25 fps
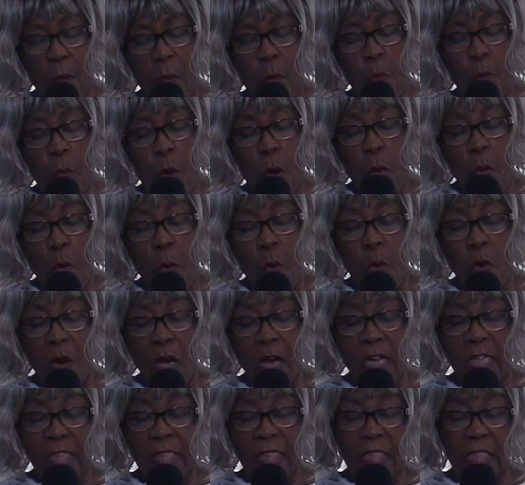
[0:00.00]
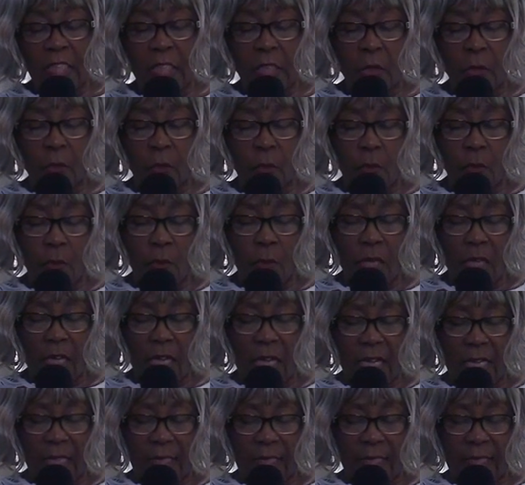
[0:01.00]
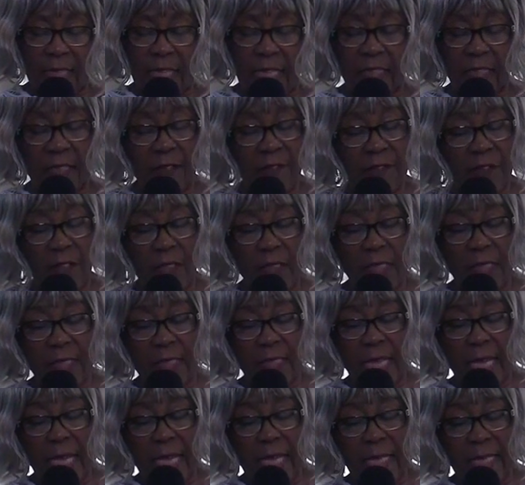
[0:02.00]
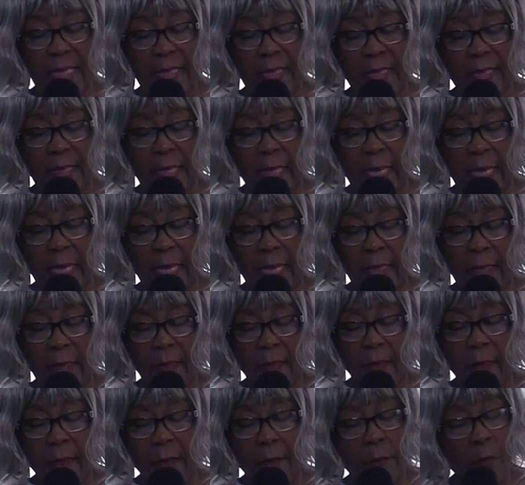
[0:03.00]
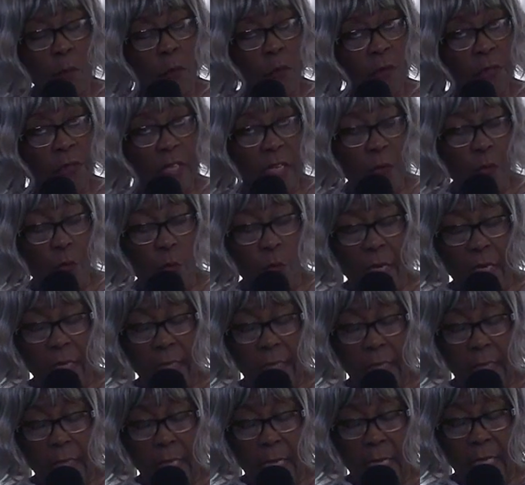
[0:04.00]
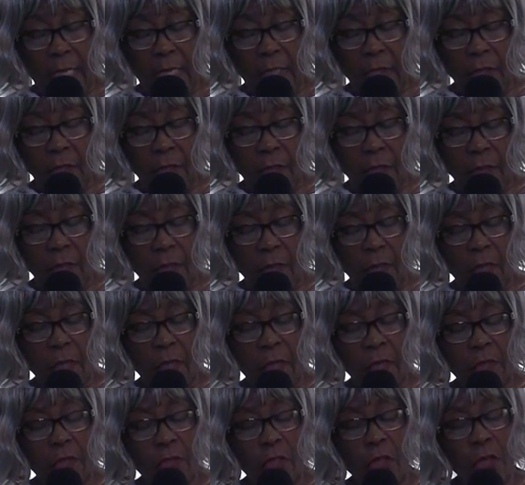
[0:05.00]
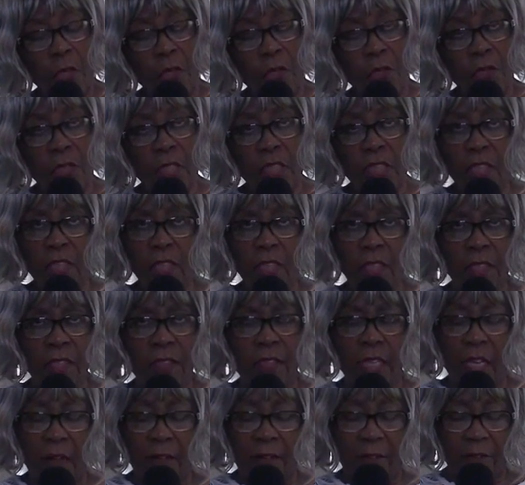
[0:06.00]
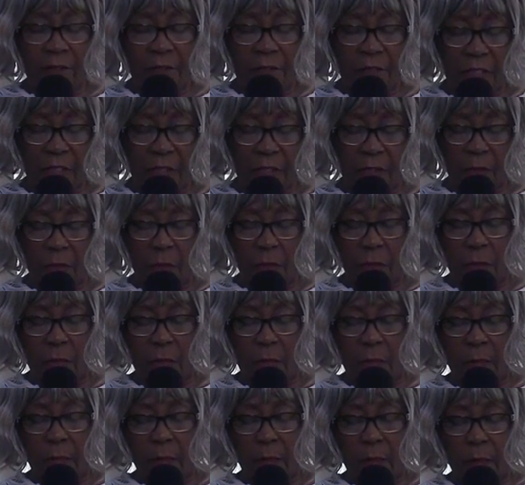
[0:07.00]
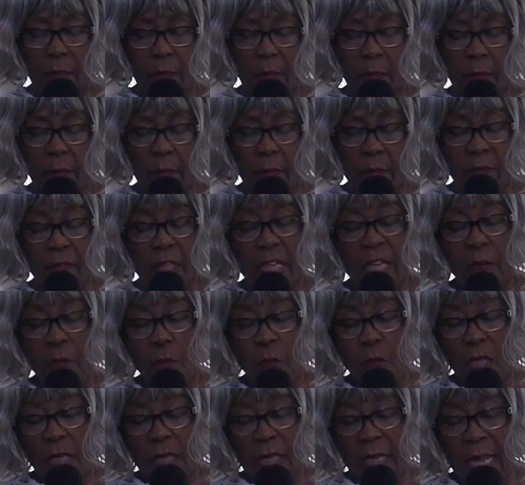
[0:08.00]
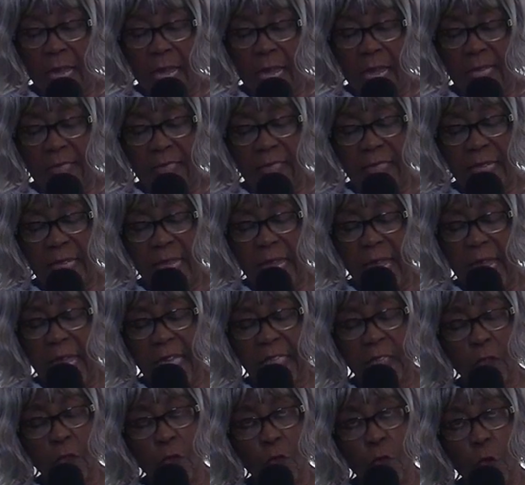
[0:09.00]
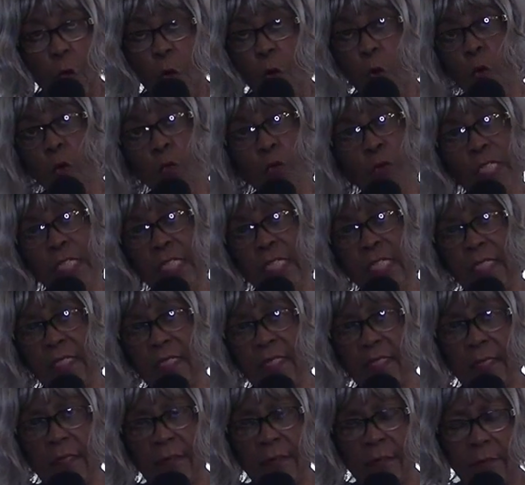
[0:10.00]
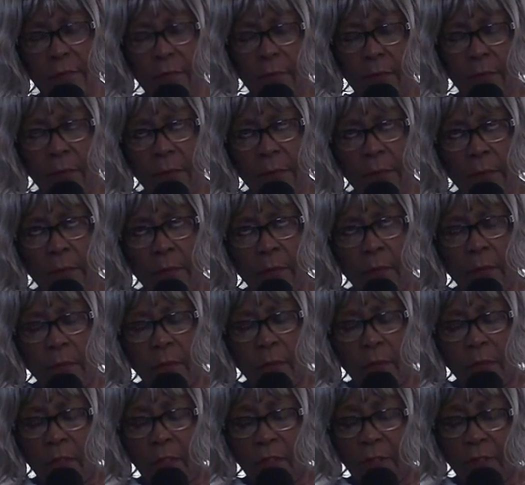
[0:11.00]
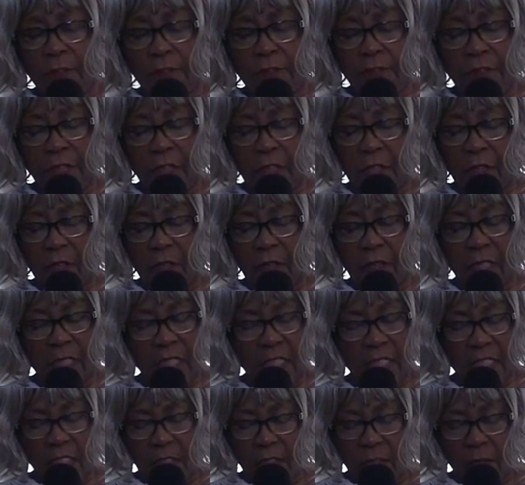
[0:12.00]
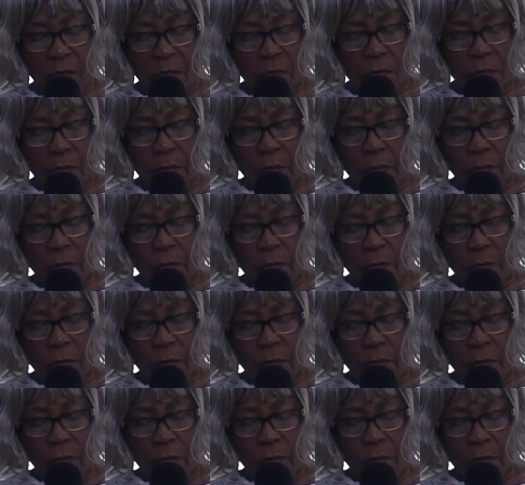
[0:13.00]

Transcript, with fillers: Woe unto us that the Philistines said, more than one occasion, turned into their victory they realized they had no reason to fear Israel.